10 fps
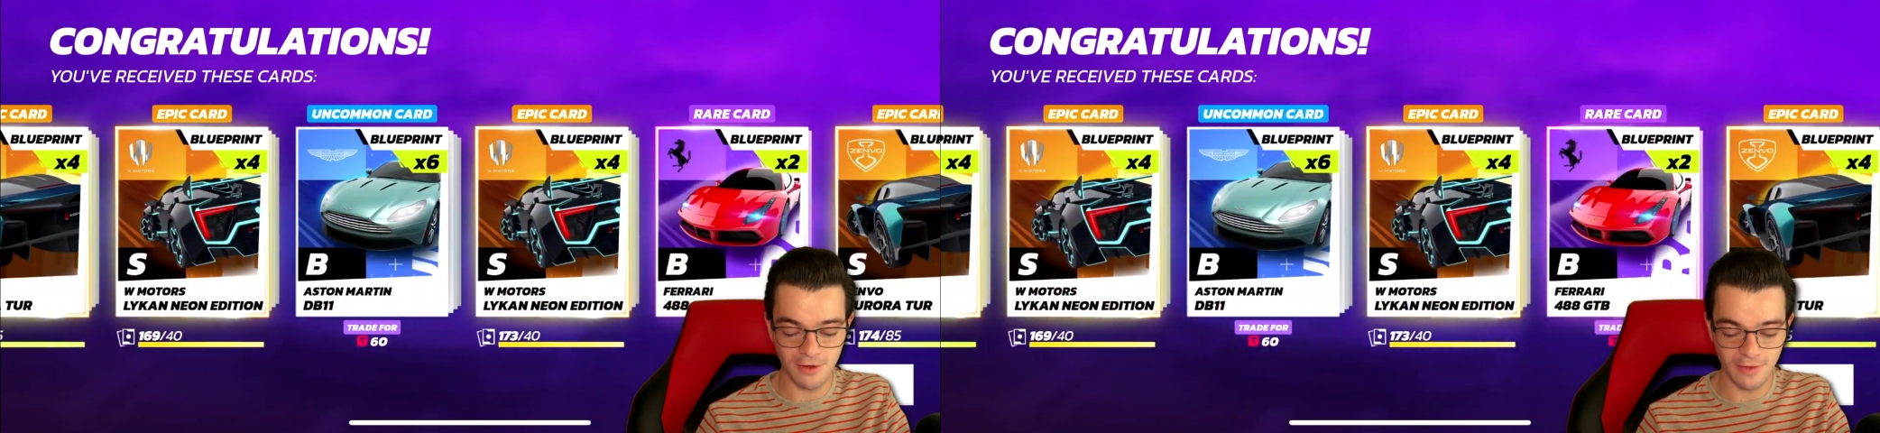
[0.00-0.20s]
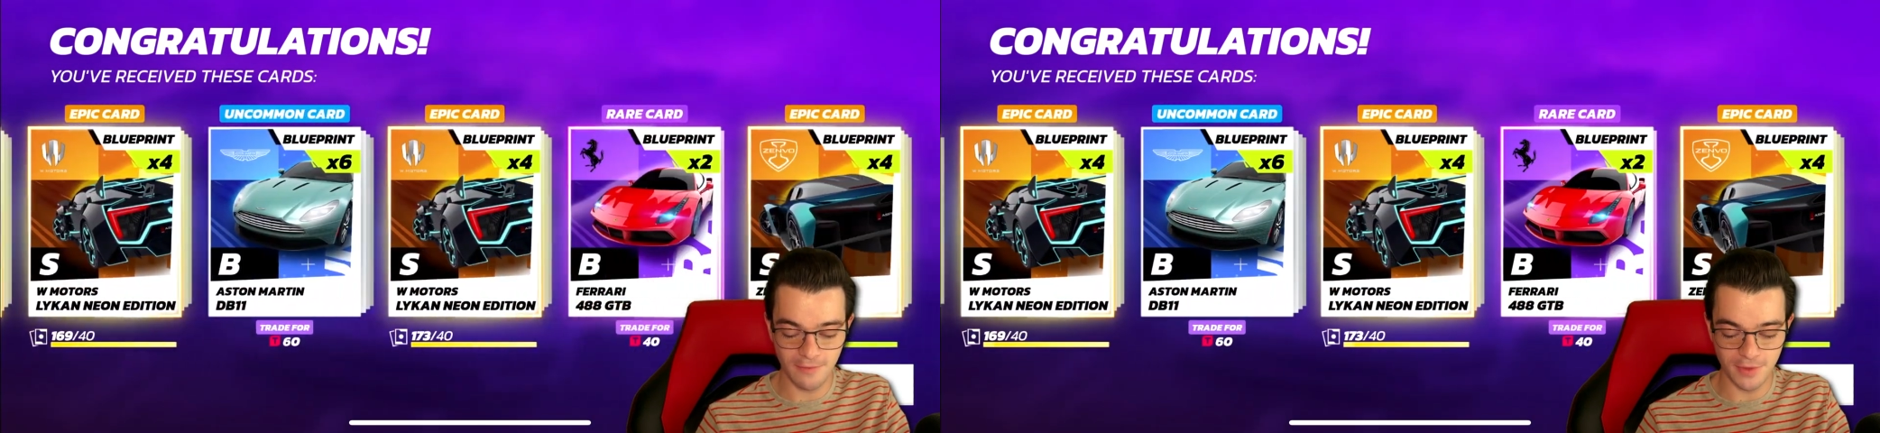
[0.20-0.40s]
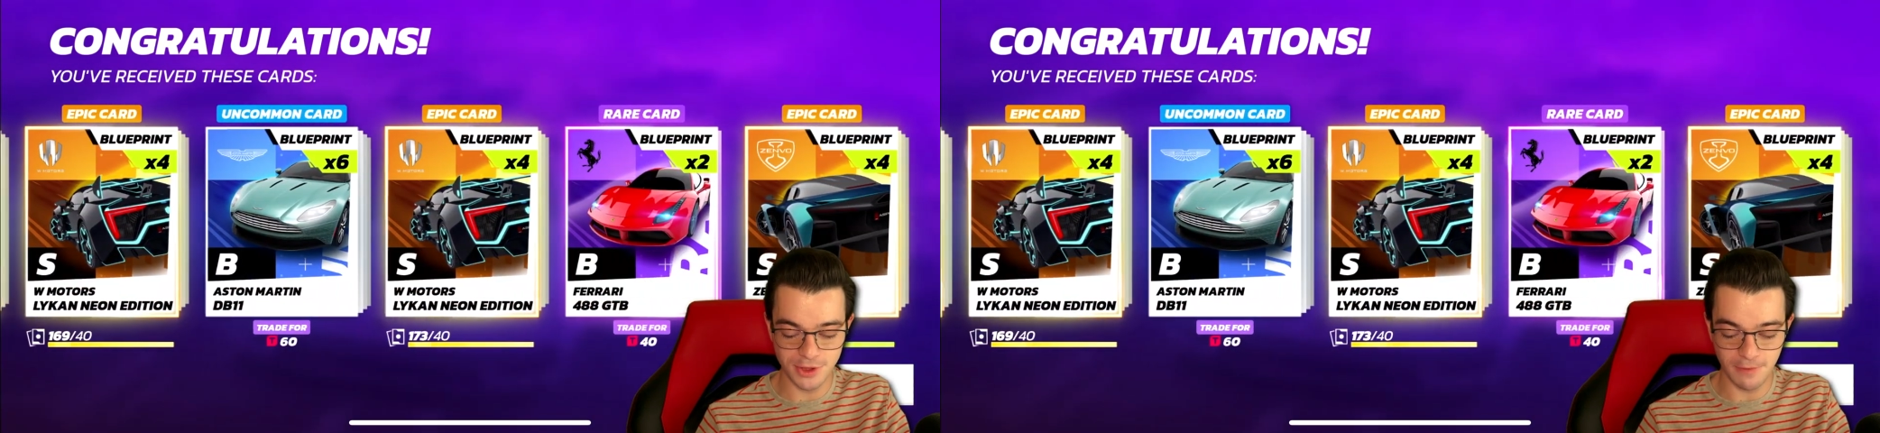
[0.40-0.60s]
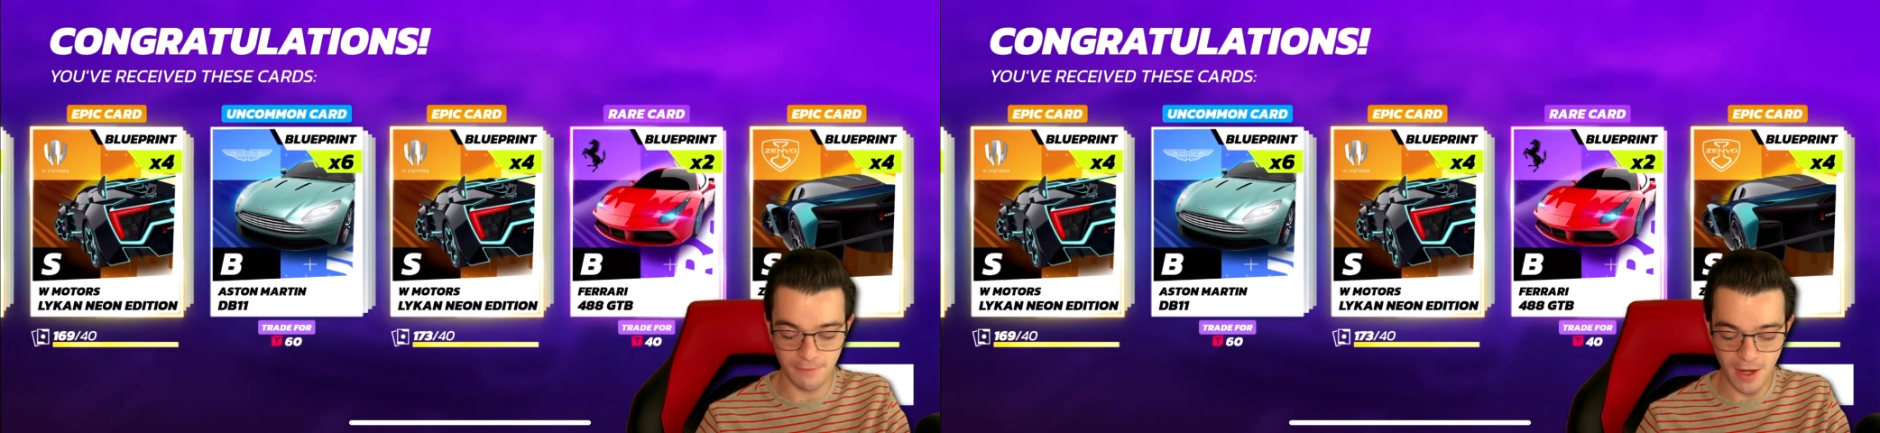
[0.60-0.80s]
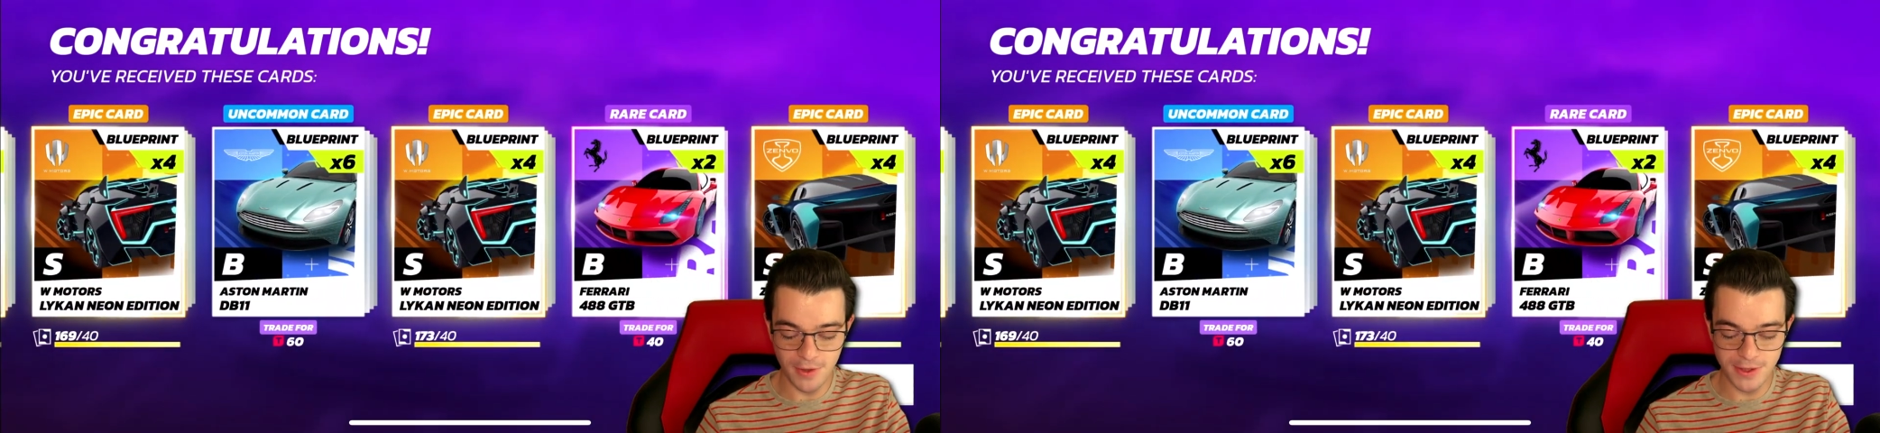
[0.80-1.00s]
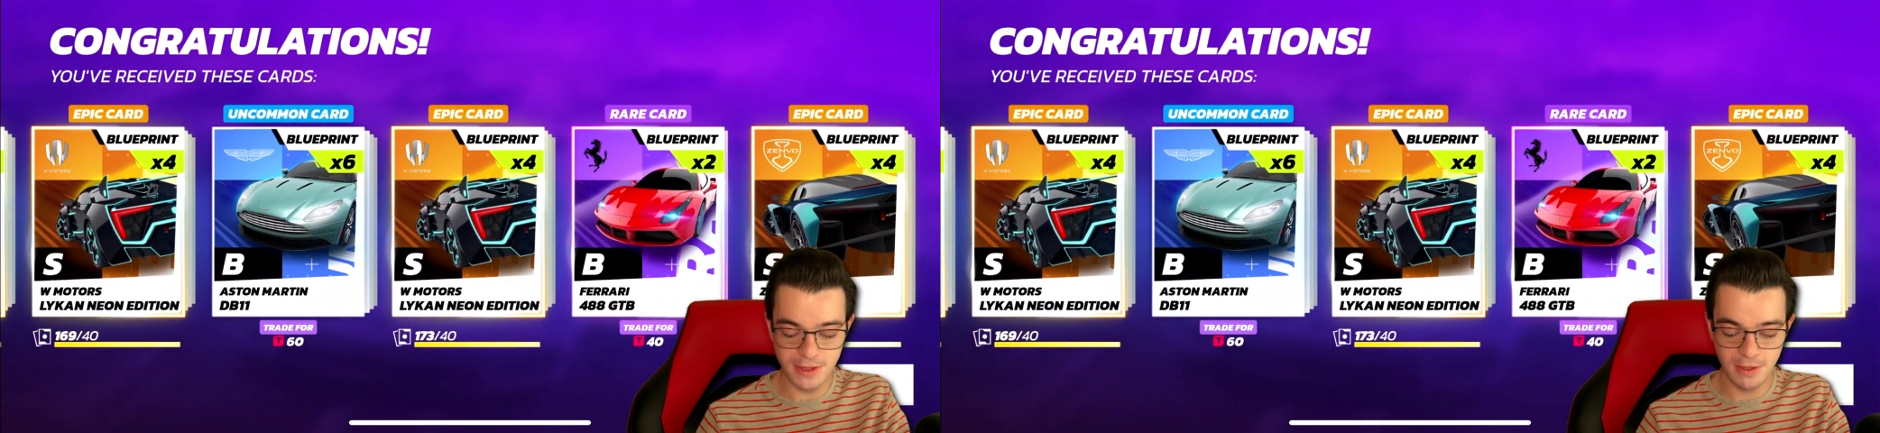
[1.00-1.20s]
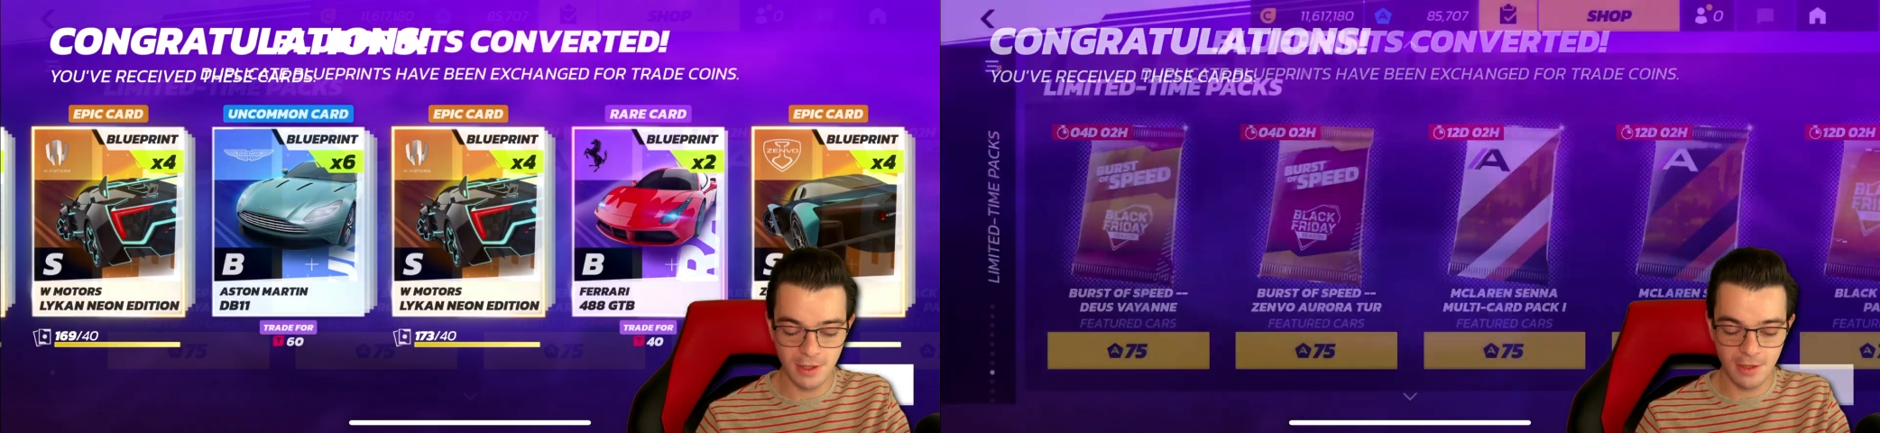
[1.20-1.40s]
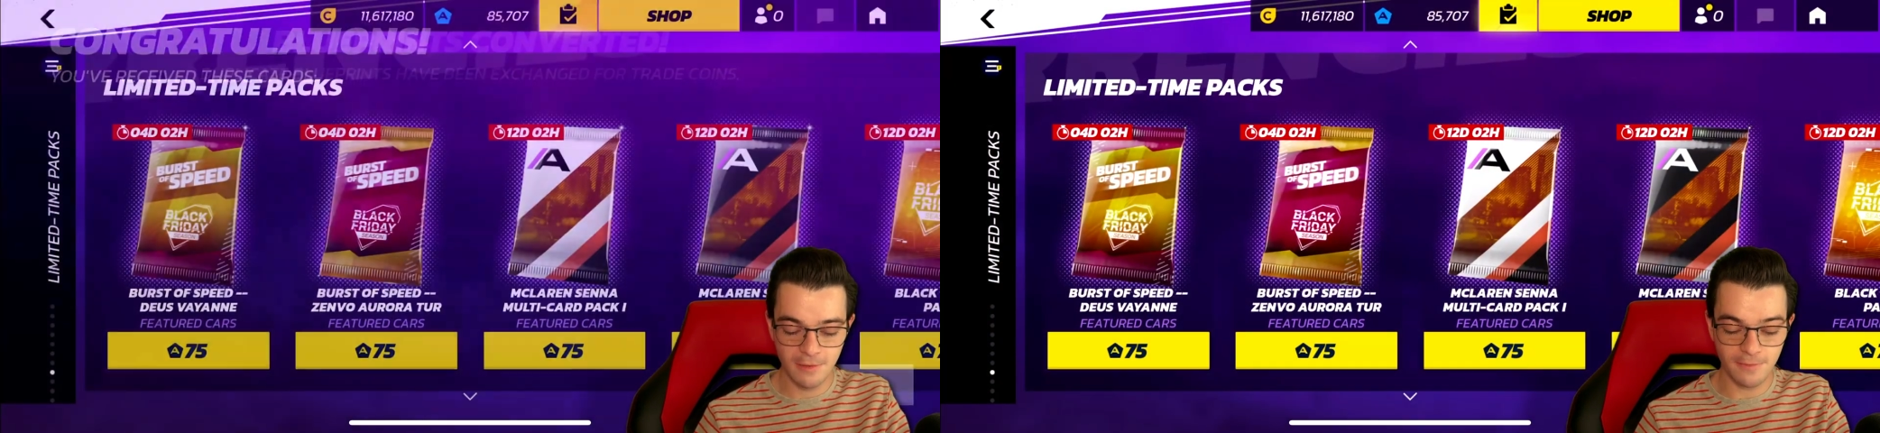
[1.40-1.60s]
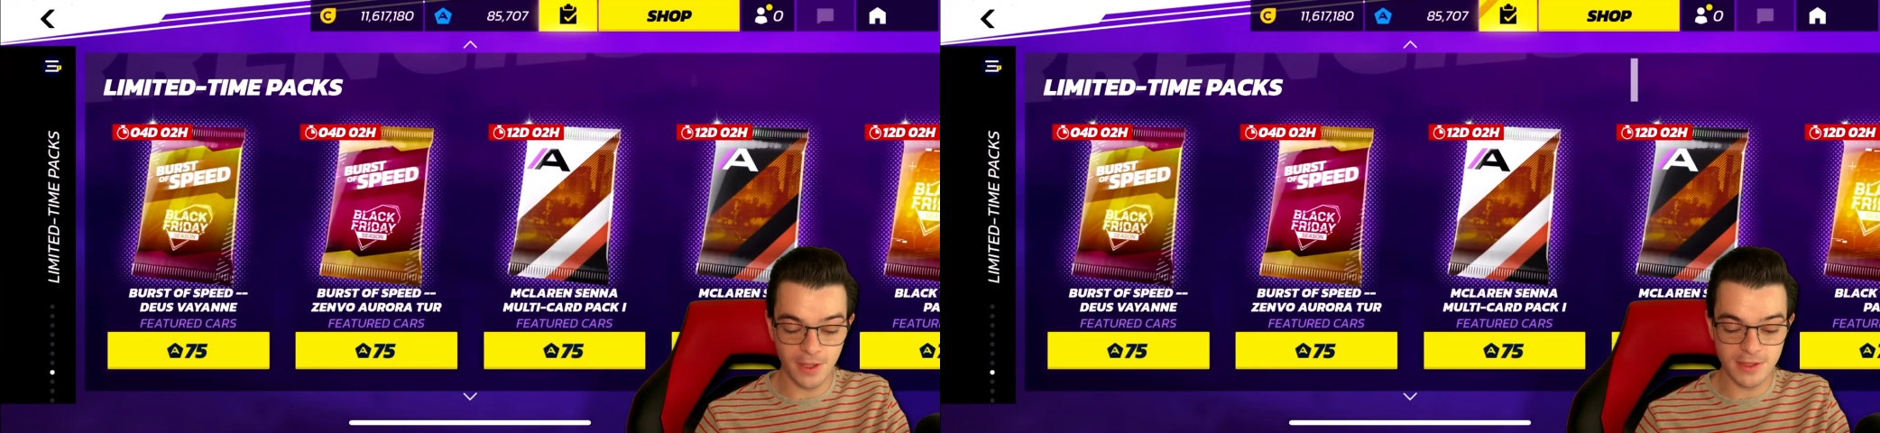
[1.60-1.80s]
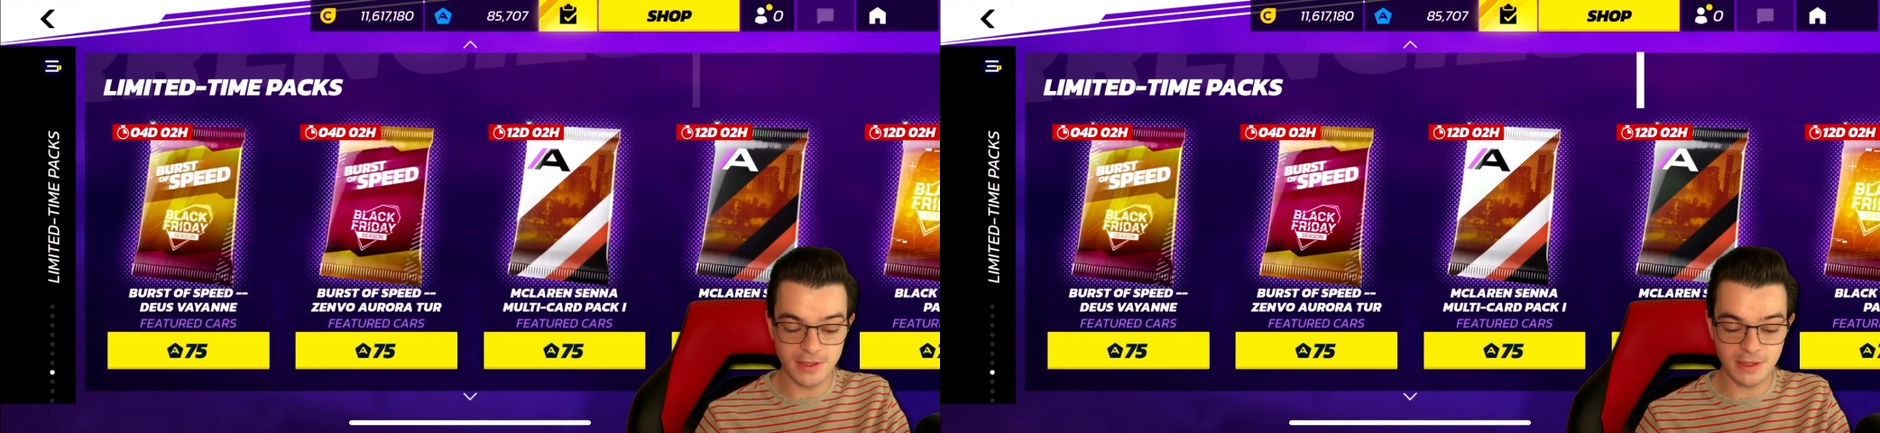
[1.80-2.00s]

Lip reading: that much about it. But